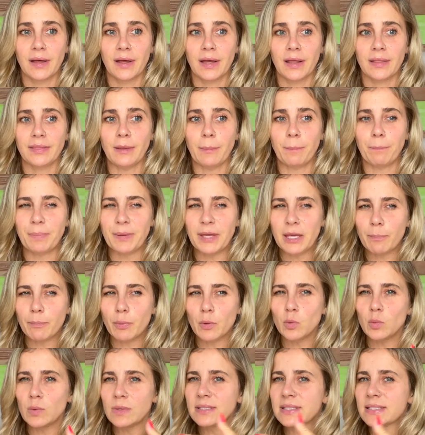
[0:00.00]
the
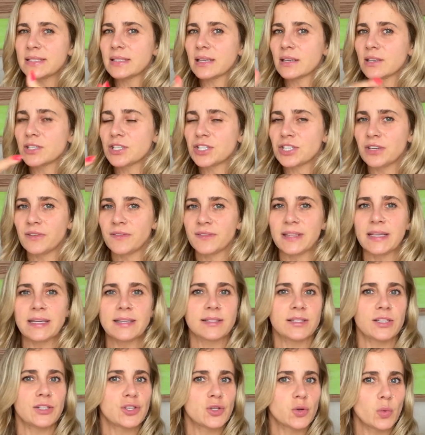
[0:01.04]
people will start shifting
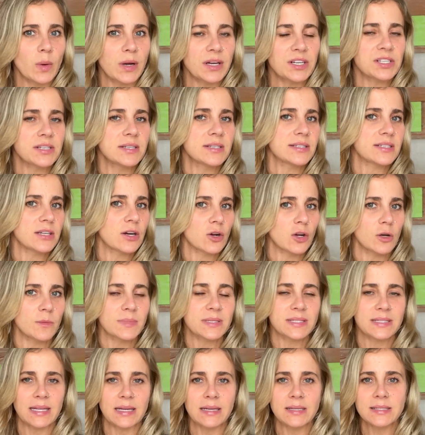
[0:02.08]
situations
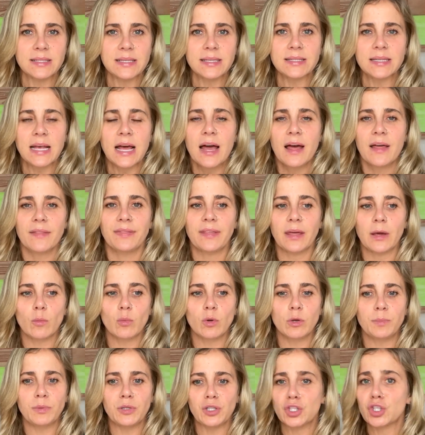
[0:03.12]
circumstances there
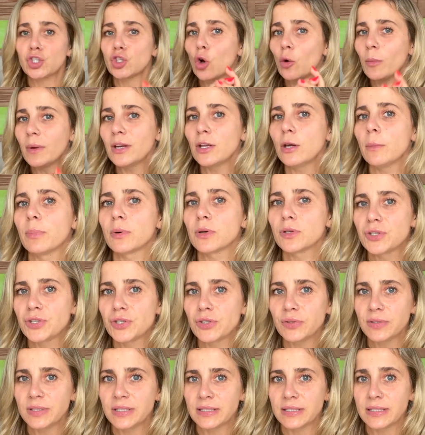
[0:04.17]
will be so many
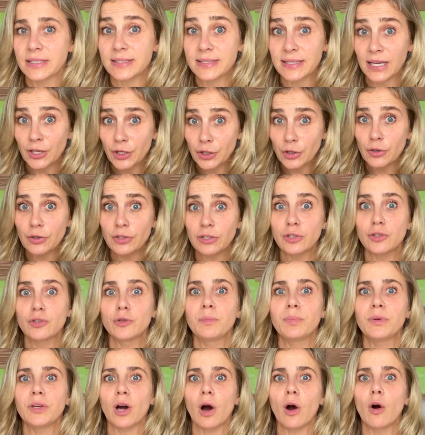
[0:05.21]
opportunities that you need to
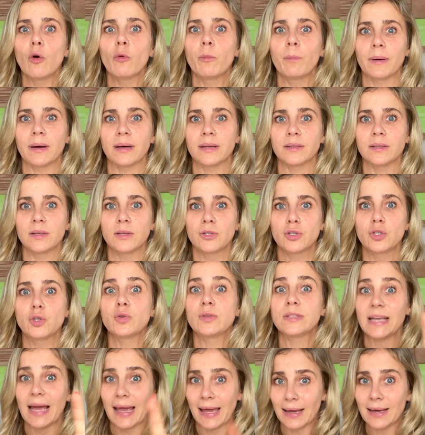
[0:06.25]
be open to
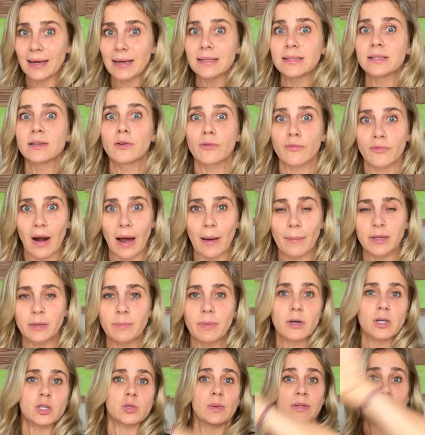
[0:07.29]
take it grab it
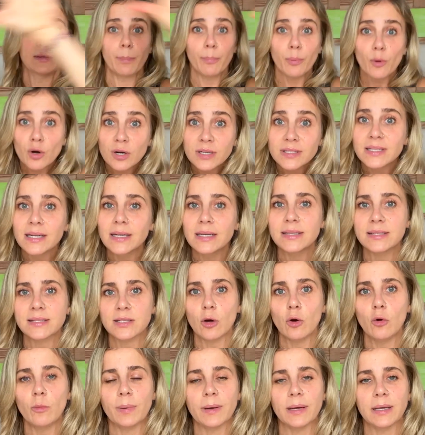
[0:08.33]
because when the portal is
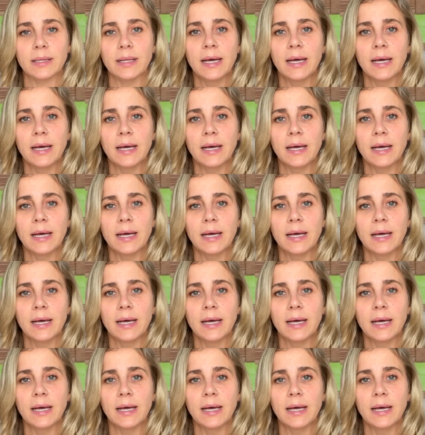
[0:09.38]
open